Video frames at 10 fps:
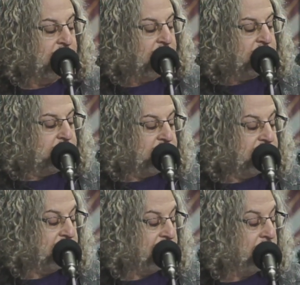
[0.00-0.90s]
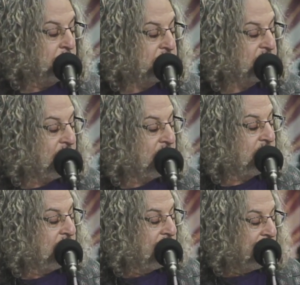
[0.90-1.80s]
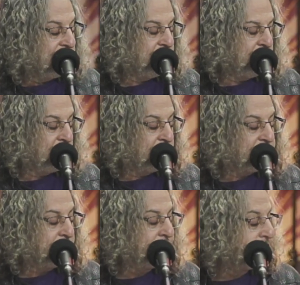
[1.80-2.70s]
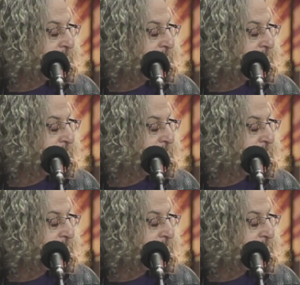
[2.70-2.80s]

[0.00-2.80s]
So this is the Ghost song, Jim Morrison.